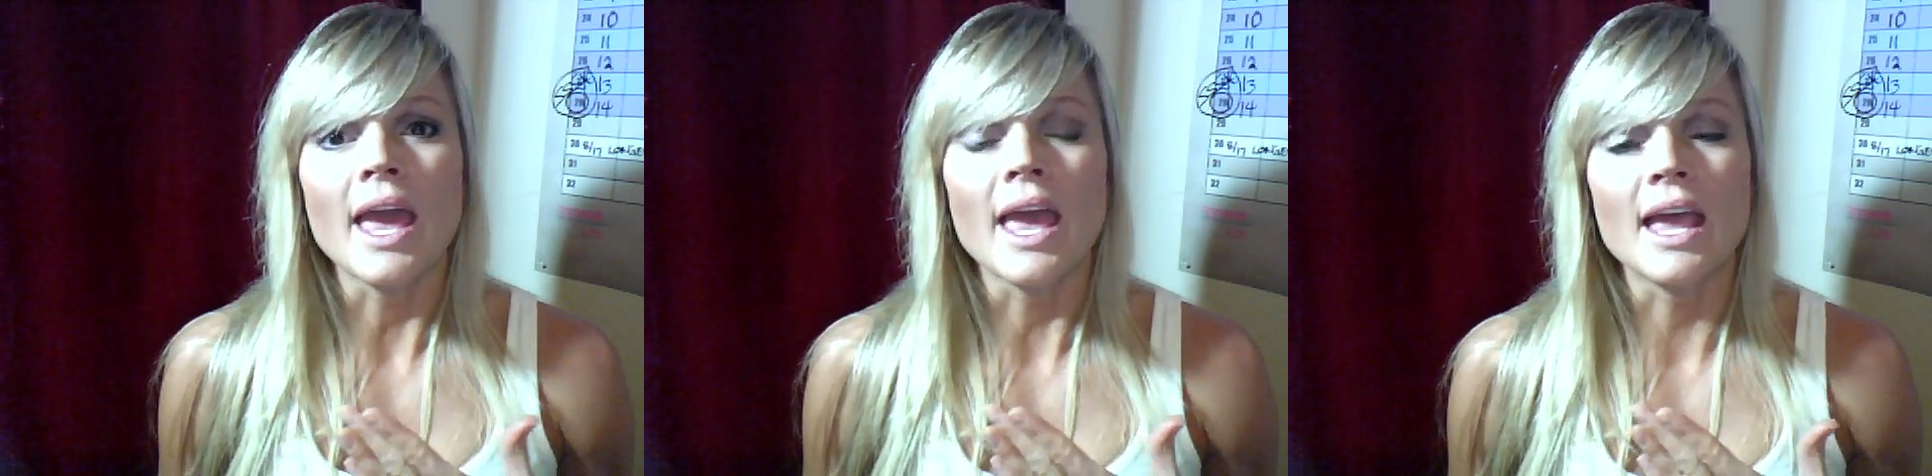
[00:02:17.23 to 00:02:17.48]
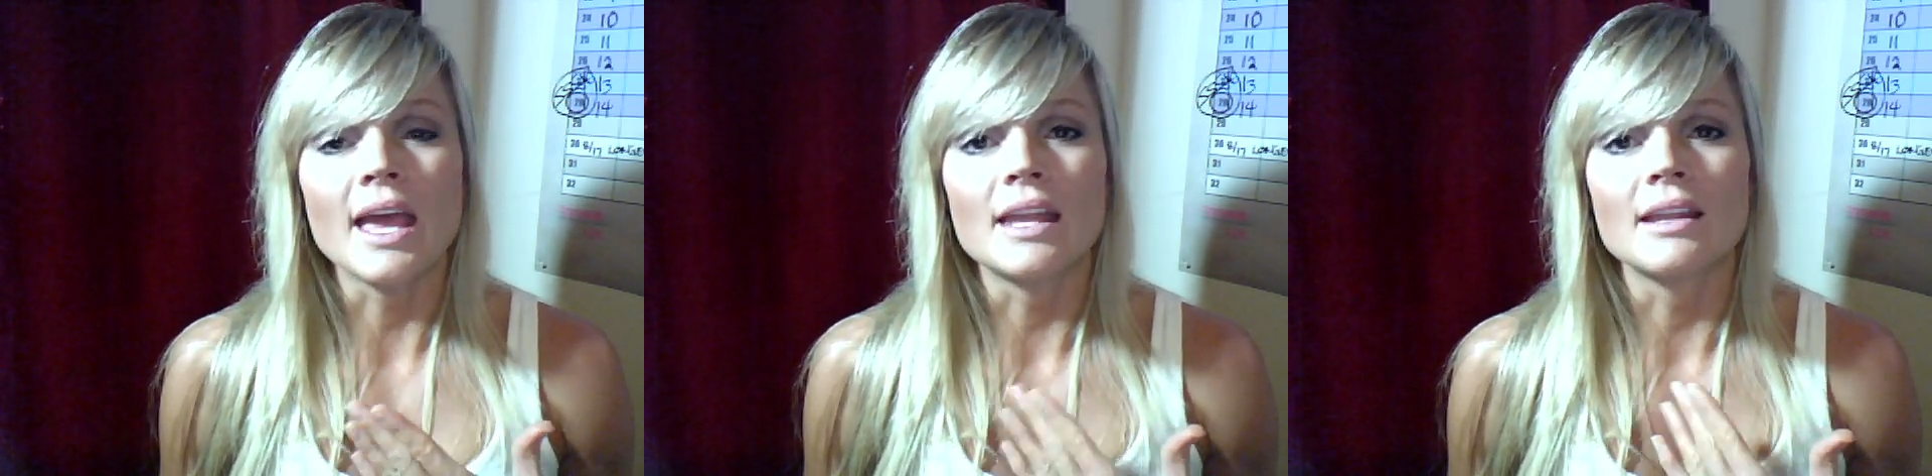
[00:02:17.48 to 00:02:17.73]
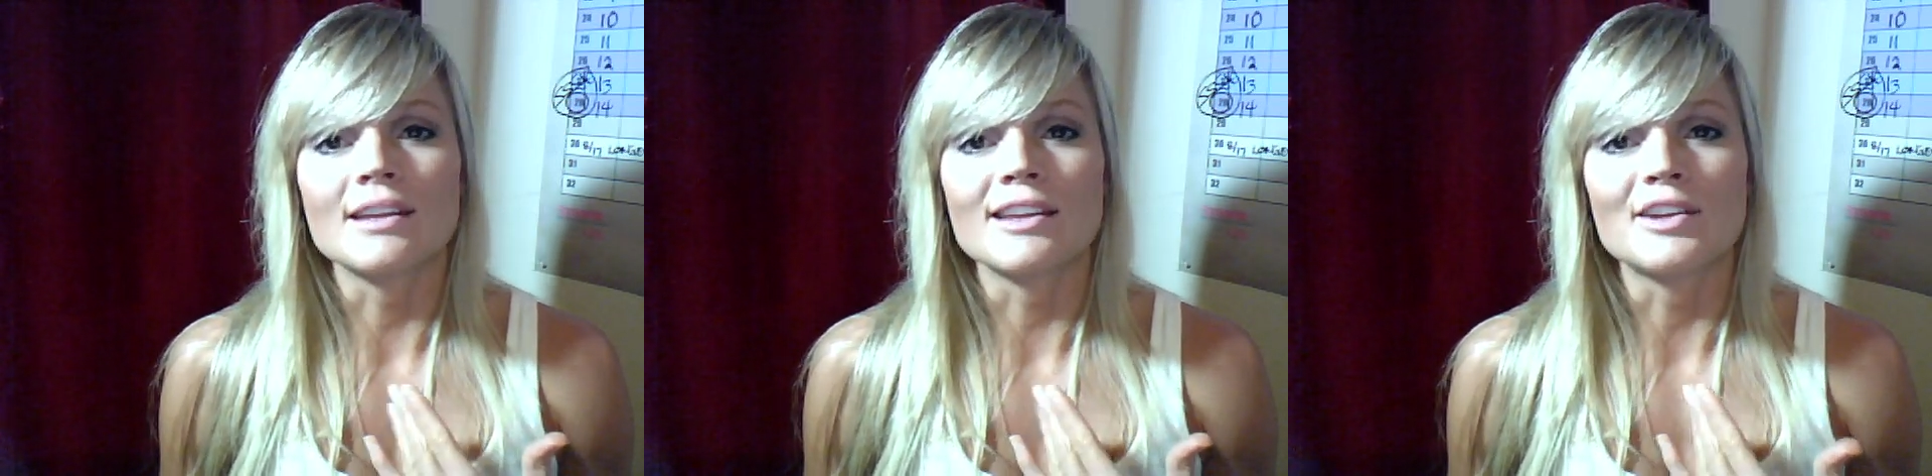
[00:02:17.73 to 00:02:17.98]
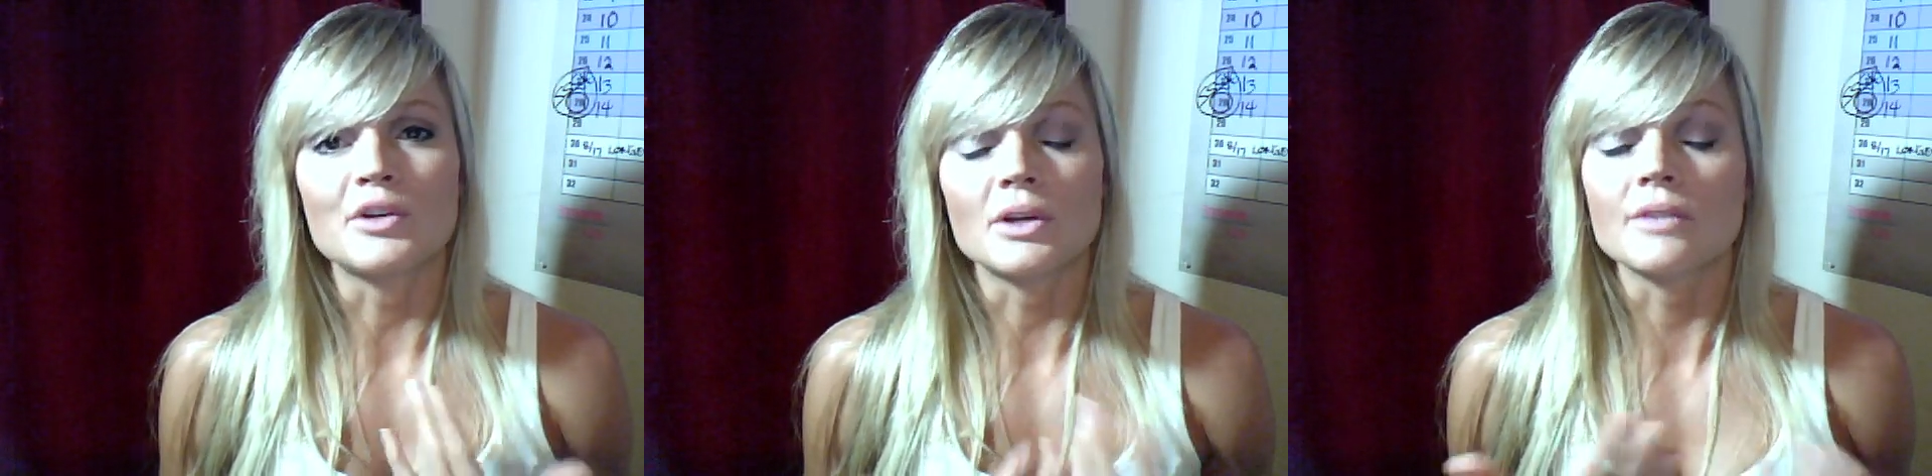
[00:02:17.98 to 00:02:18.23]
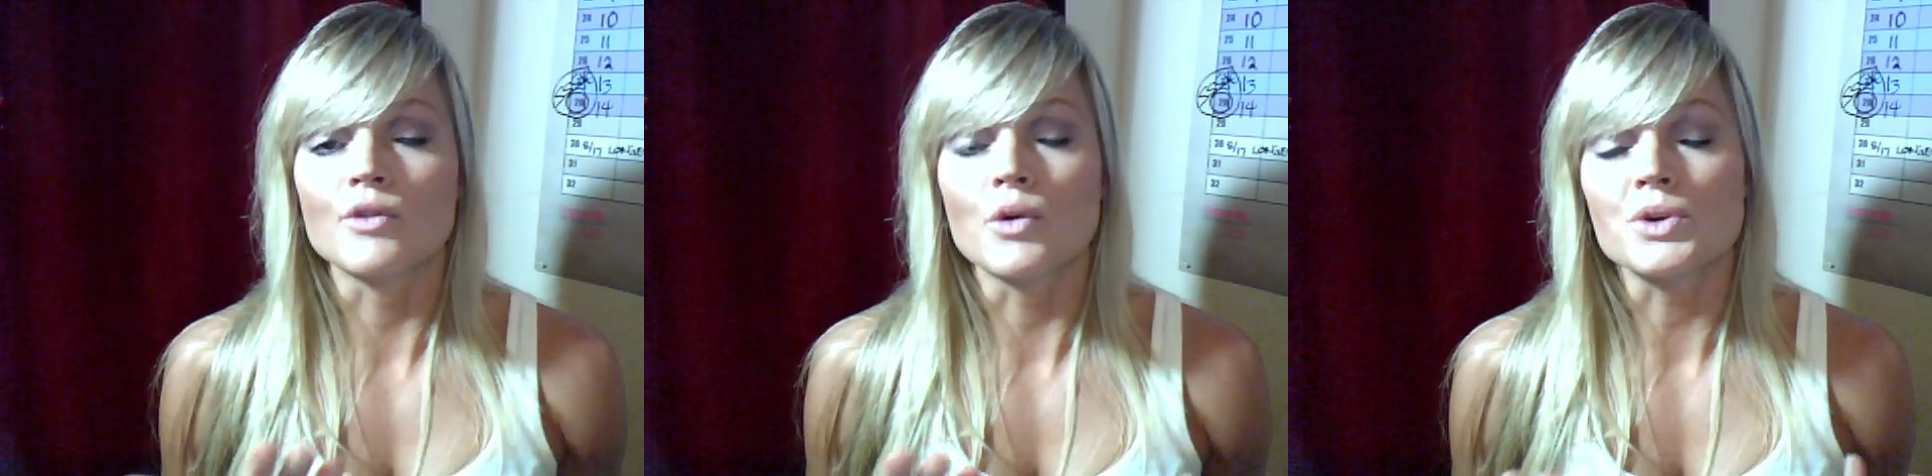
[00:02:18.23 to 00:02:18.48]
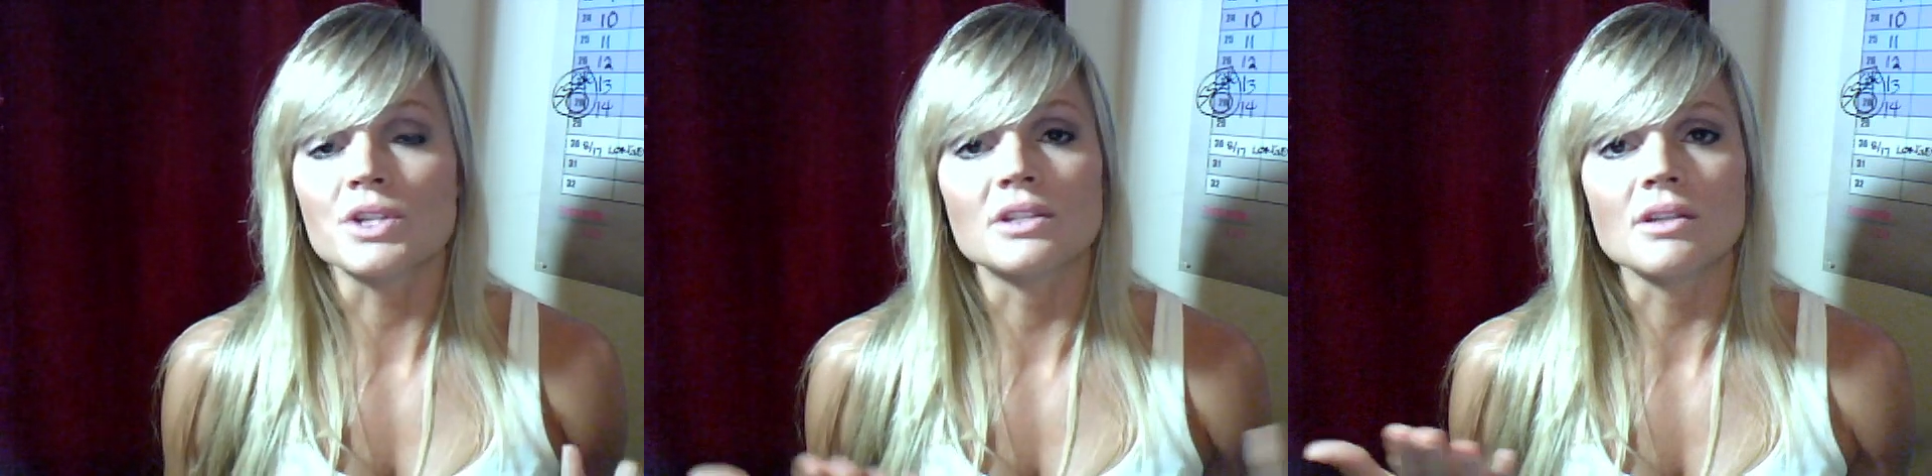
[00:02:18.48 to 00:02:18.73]
and, you know, of
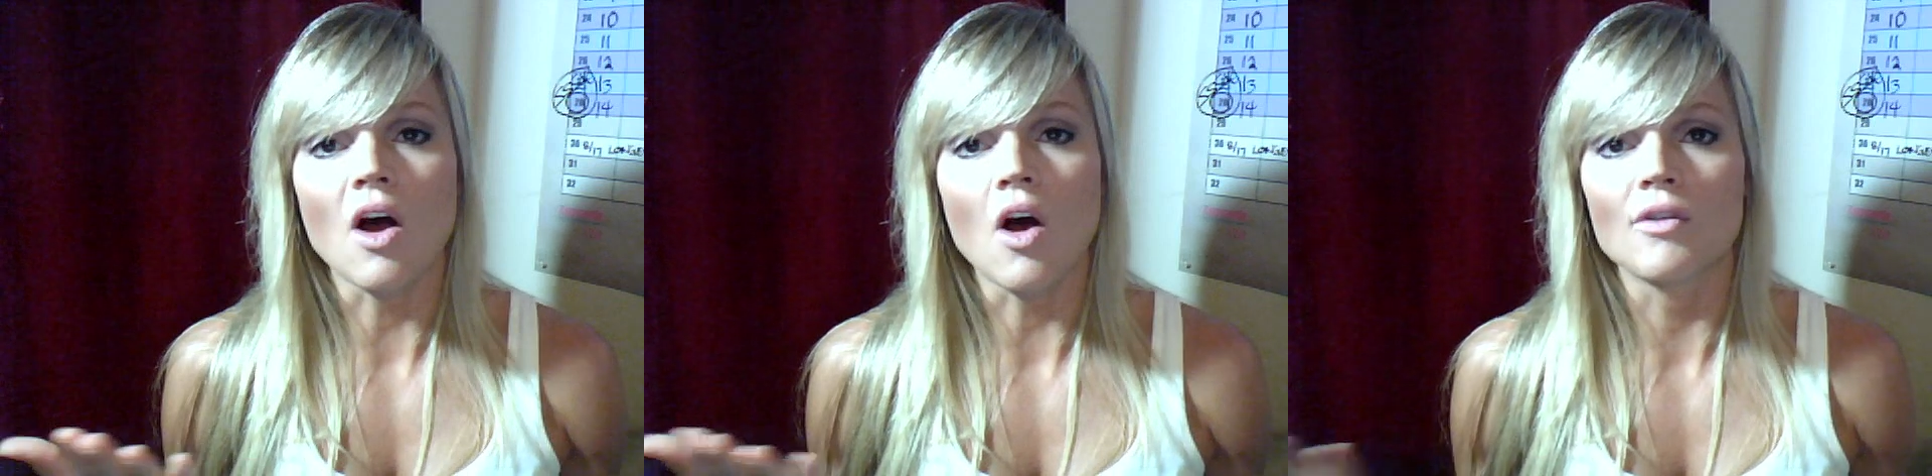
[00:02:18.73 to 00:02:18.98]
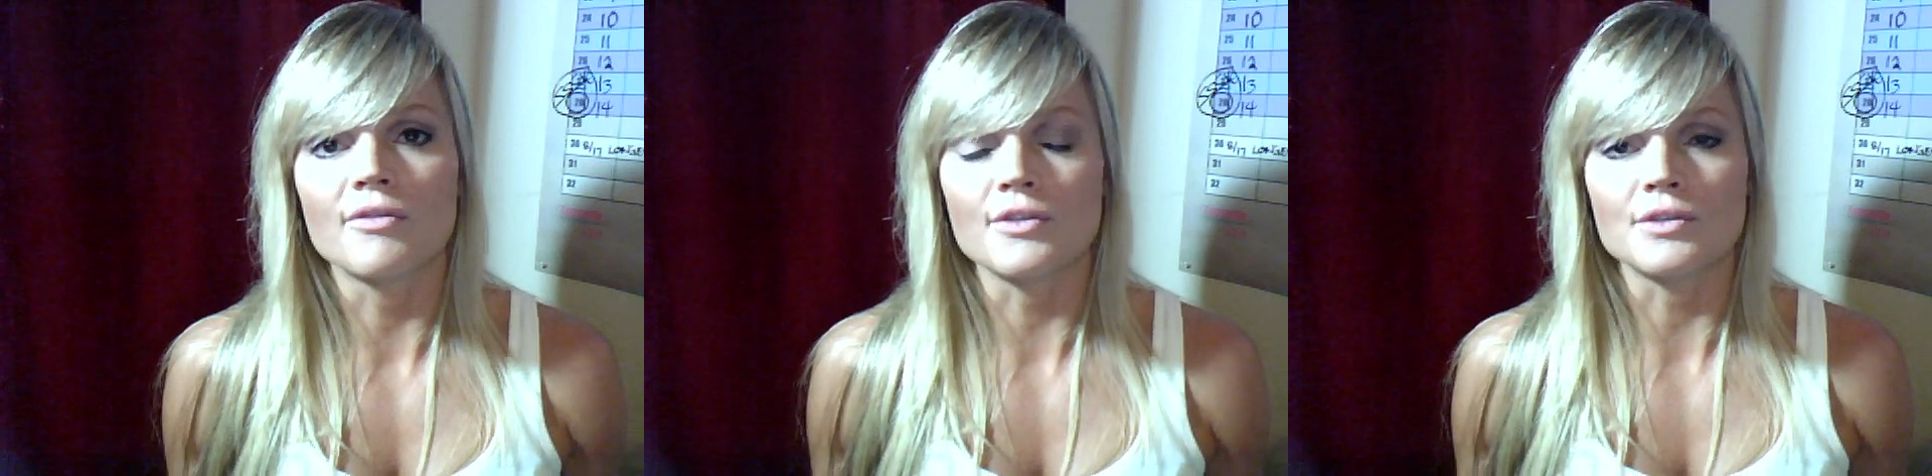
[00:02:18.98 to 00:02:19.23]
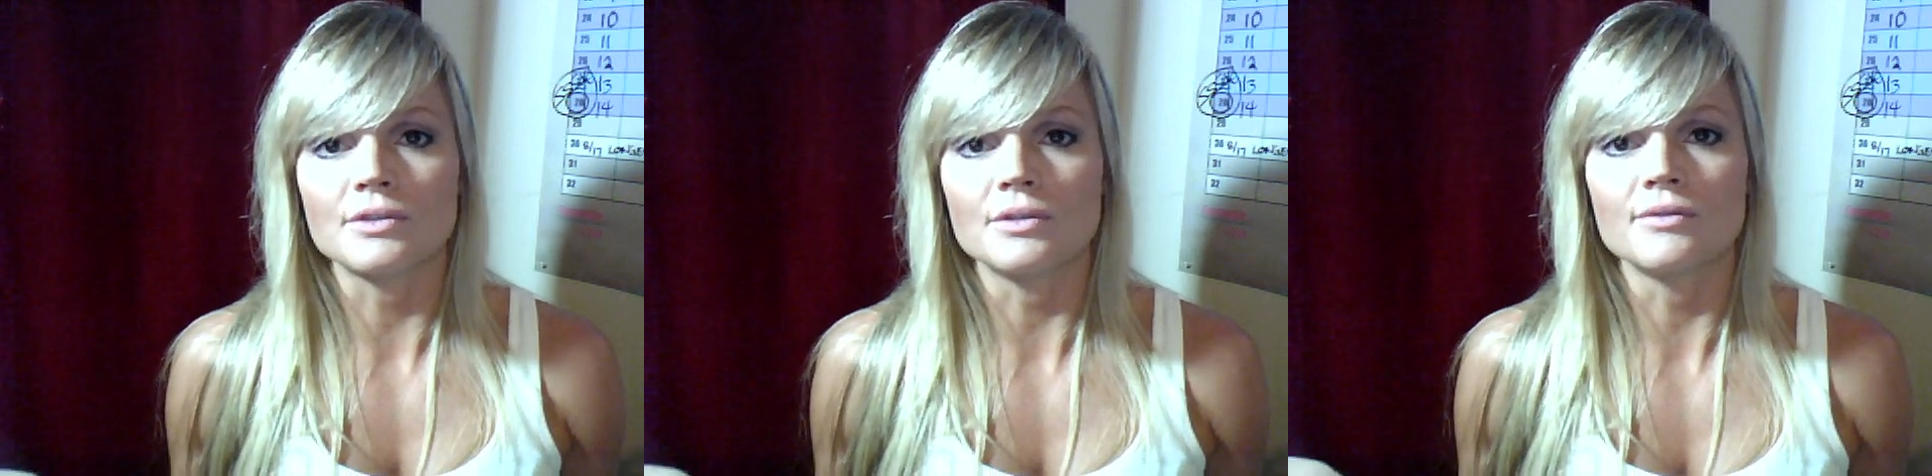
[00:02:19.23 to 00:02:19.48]
course it's all for